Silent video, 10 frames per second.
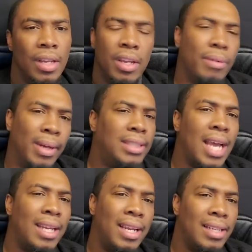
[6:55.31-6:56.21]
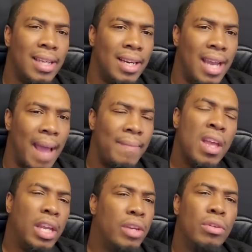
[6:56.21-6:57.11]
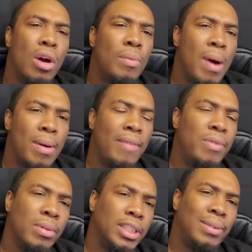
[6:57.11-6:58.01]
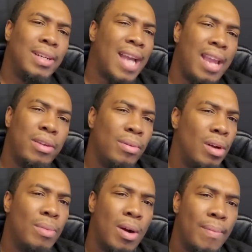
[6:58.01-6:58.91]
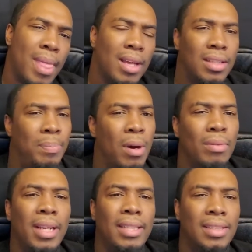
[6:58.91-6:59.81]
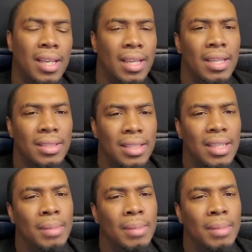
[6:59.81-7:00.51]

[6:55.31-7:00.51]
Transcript: You ain't trying to hear none of that. You don't want, if you're a street guy, you don't want the police to